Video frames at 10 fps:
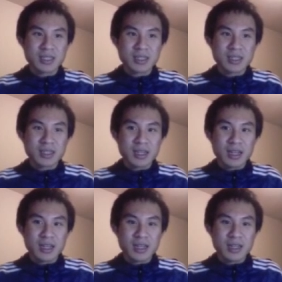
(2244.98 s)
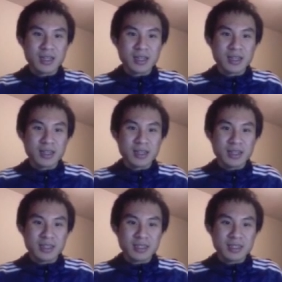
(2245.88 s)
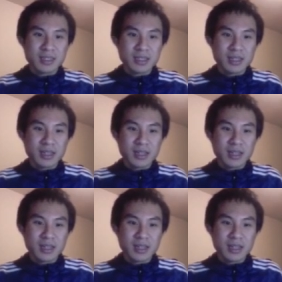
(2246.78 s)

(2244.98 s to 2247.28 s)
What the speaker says: Nothing is said.